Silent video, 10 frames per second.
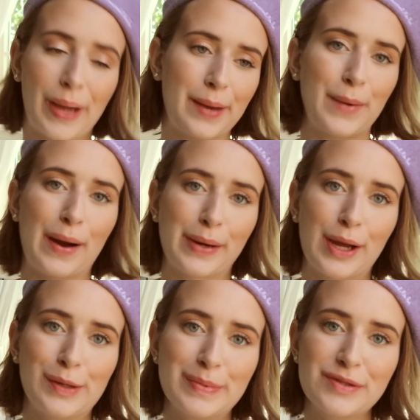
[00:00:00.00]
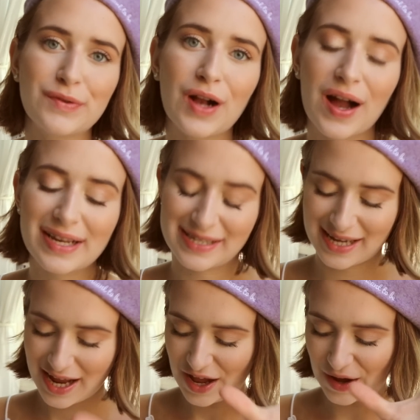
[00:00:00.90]
Okay, wow, and I almost forgot
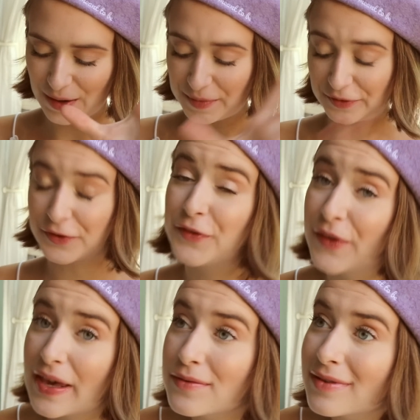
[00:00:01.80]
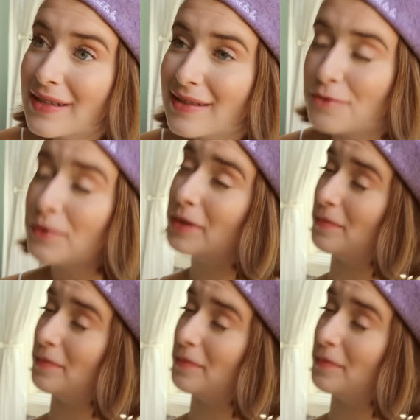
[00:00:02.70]
my favorite one,